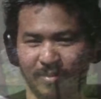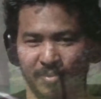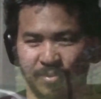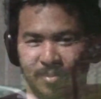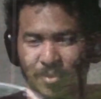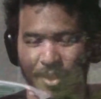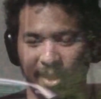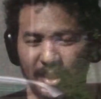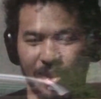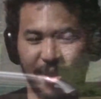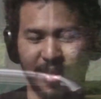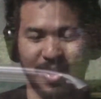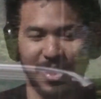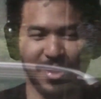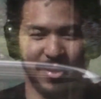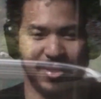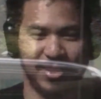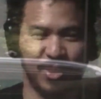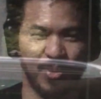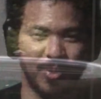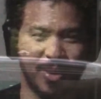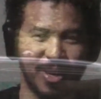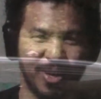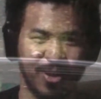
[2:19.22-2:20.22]
I think I see why
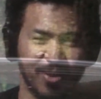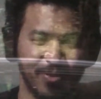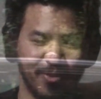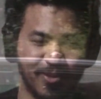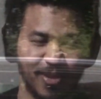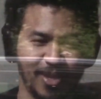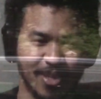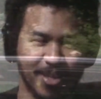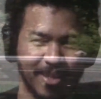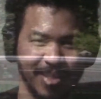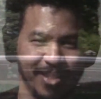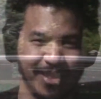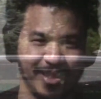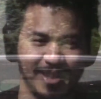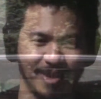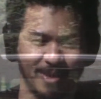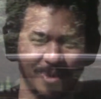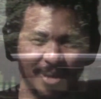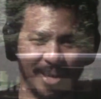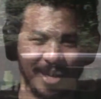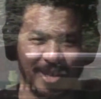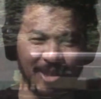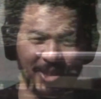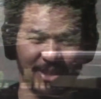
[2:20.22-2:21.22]
your friends think the
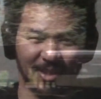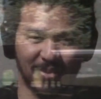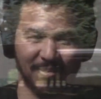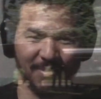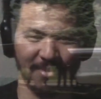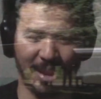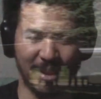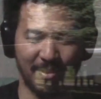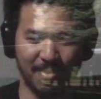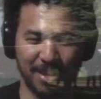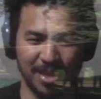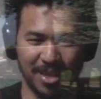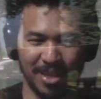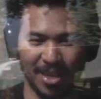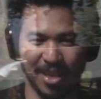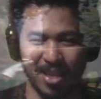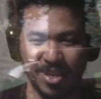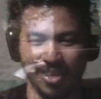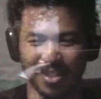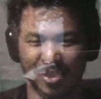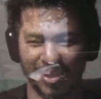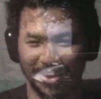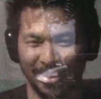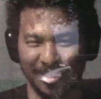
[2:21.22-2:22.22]
relationship might be done,
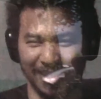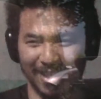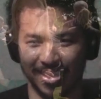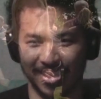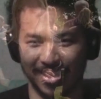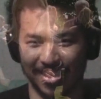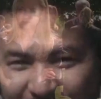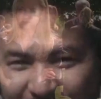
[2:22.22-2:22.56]
because